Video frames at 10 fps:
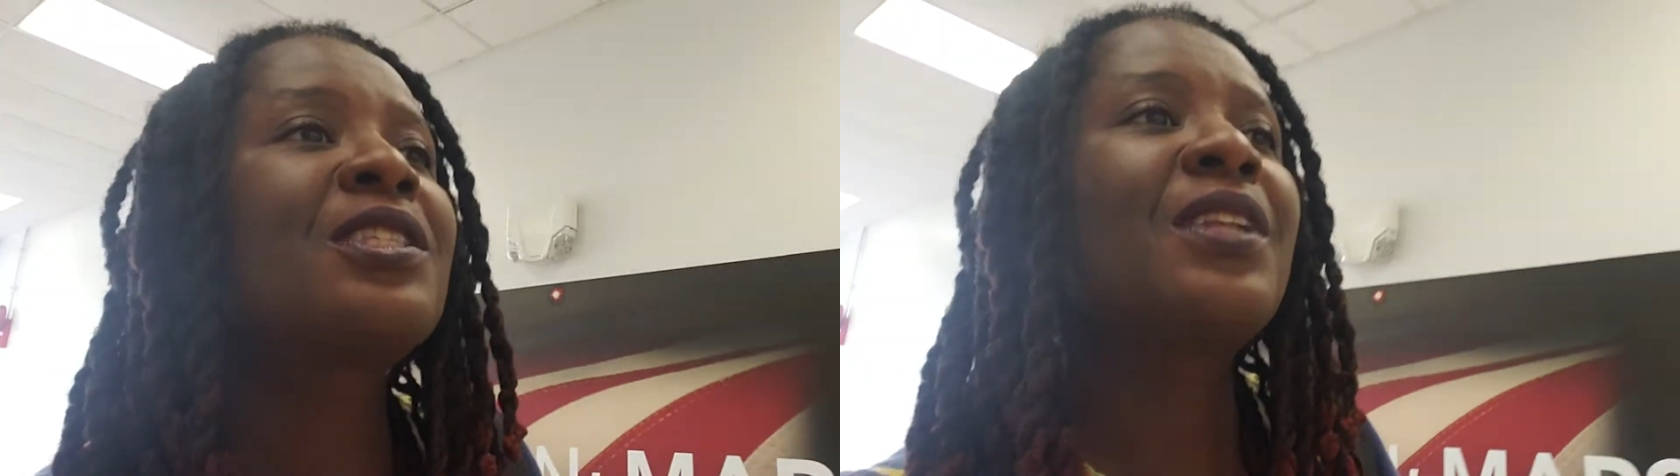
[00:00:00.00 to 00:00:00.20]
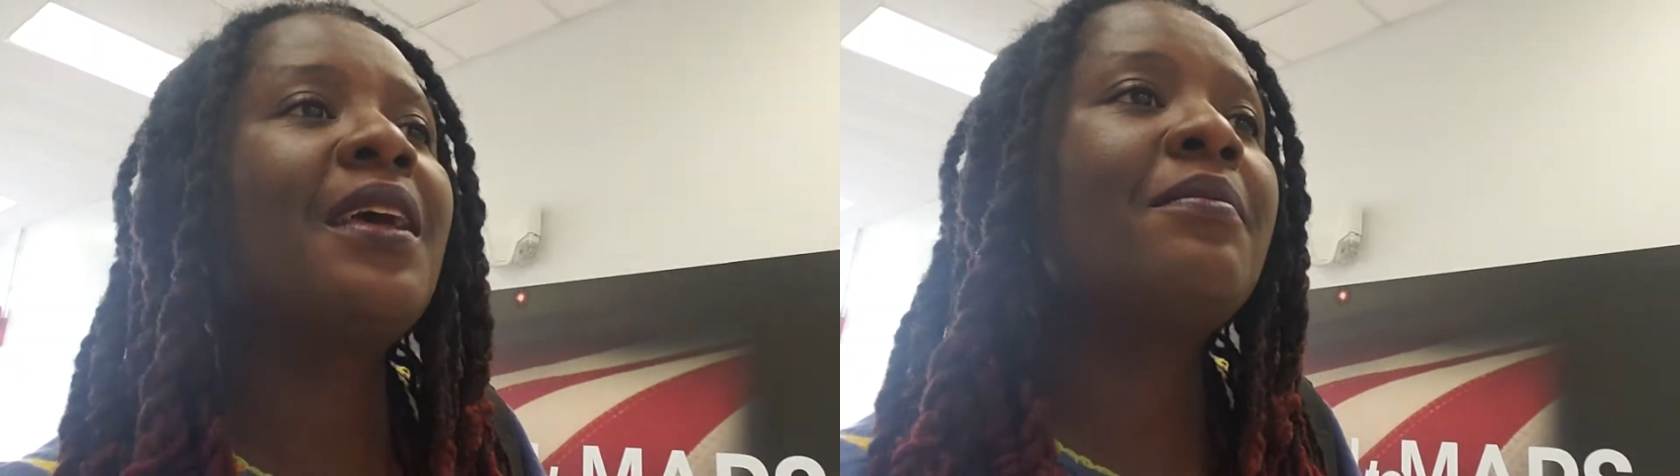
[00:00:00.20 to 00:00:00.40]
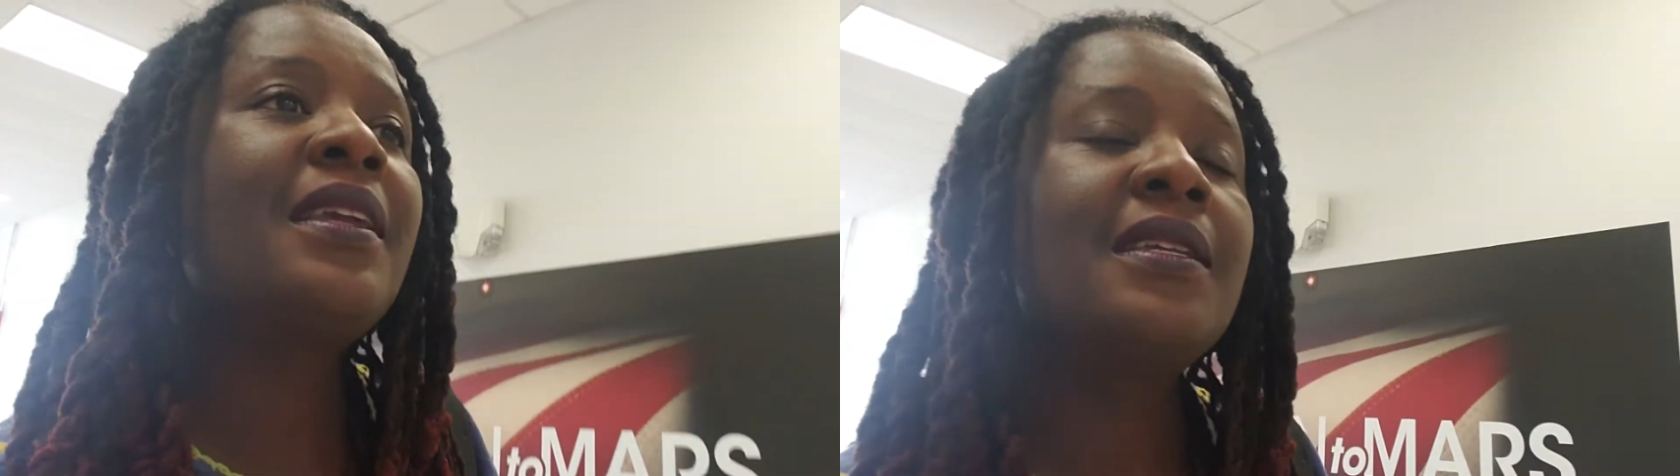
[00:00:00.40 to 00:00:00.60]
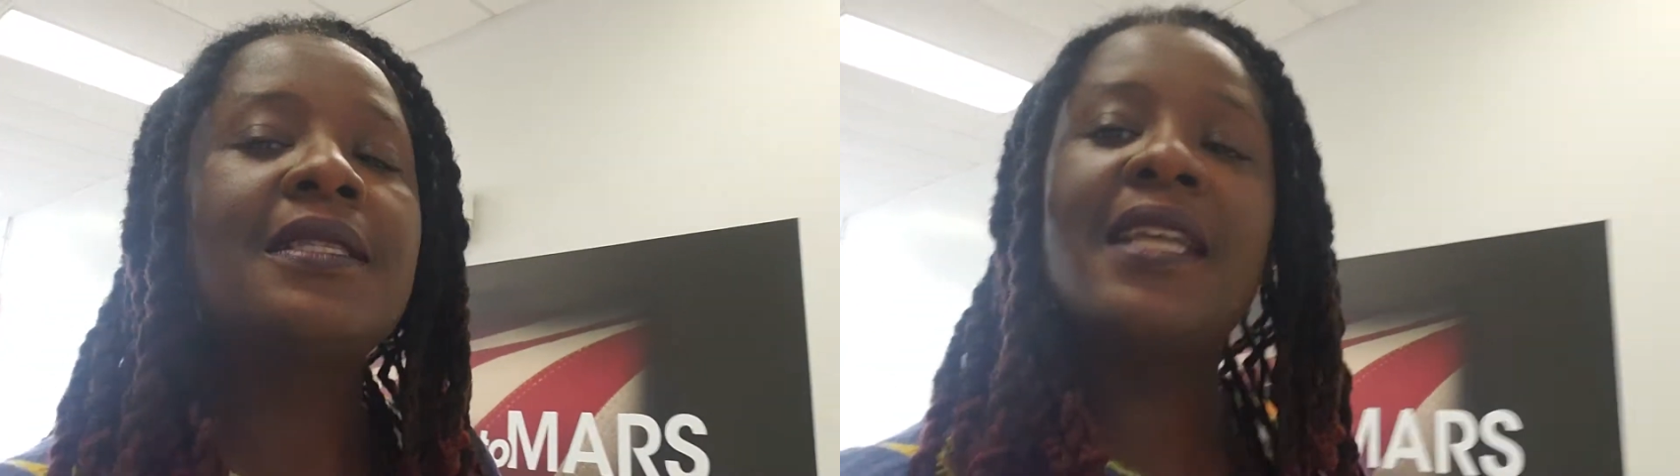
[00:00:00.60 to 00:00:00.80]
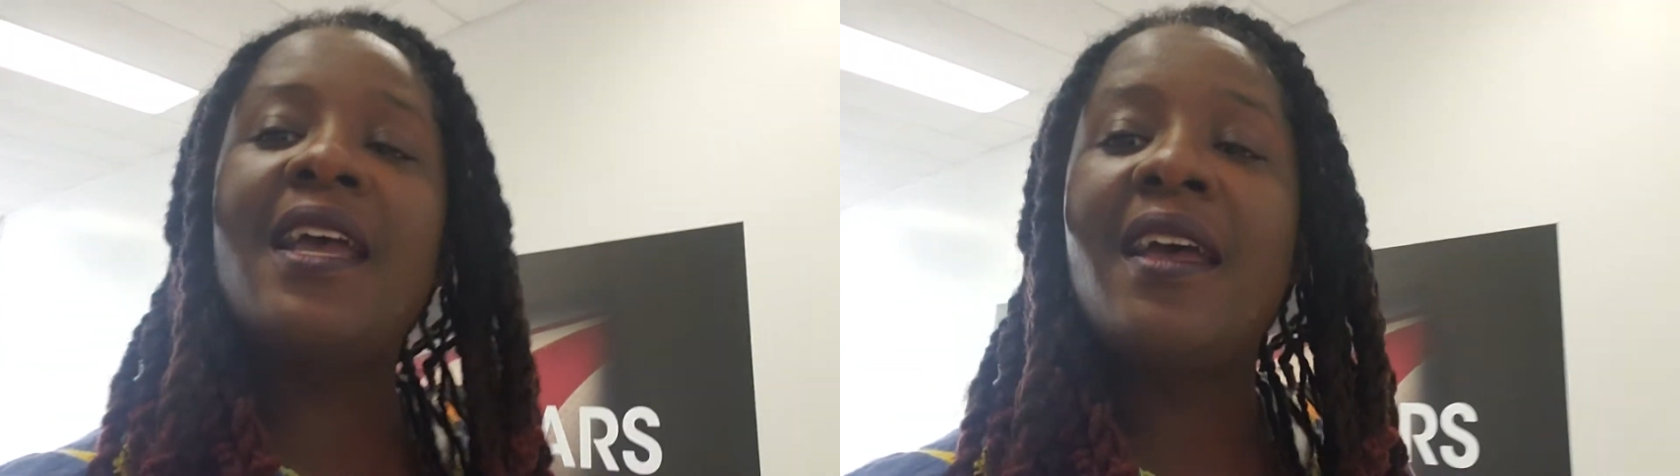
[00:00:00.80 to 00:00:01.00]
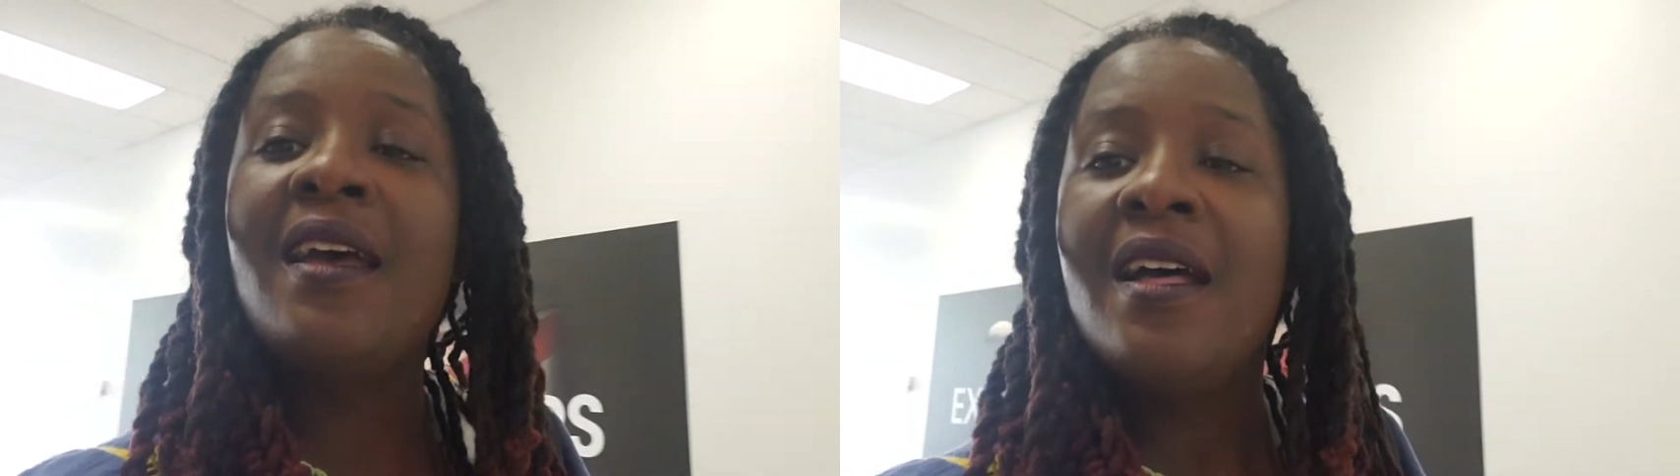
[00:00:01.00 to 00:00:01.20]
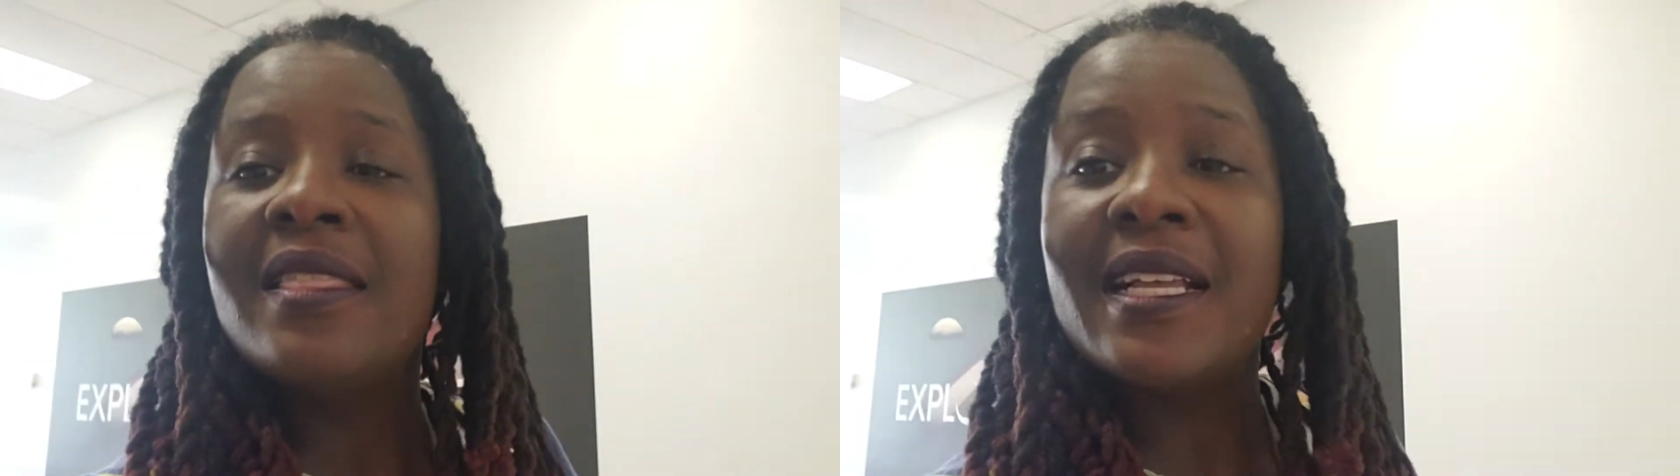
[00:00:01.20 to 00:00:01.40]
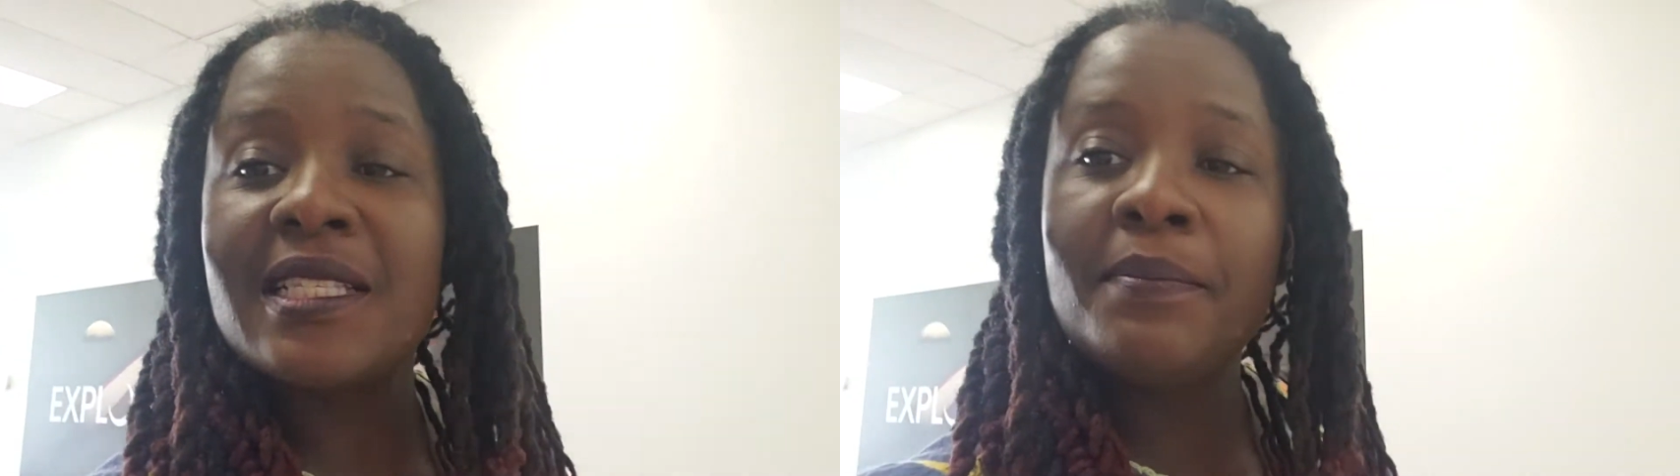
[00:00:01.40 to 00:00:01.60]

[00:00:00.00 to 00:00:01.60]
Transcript: So that means that that's